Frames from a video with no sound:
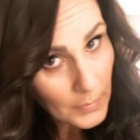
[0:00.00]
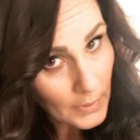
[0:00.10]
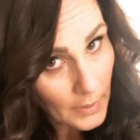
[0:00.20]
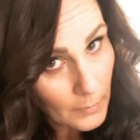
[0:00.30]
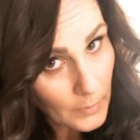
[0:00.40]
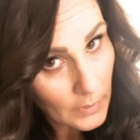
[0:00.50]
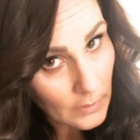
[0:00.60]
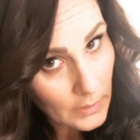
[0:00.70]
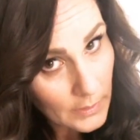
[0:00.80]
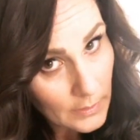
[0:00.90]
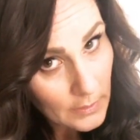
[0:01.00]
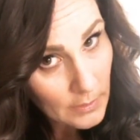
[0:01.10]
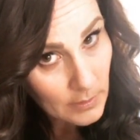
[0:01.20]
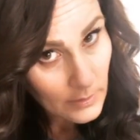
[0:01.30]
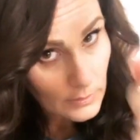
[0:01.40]
but I will
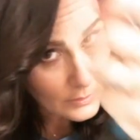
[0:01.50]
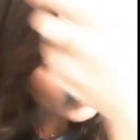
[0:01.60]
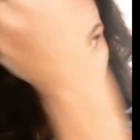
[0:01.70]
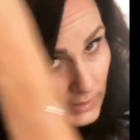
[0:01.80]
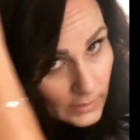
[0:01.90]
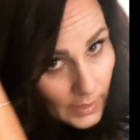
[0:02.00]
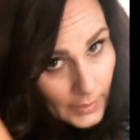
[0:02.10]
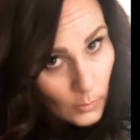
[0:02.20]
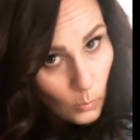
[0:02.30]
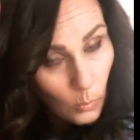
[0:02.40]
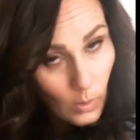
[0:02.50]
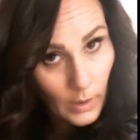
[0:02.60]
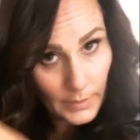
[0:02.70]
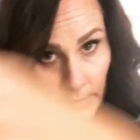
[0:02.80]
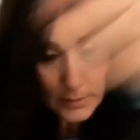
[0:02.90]
use it like a
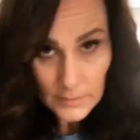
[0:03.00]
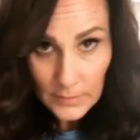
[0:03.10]
wand.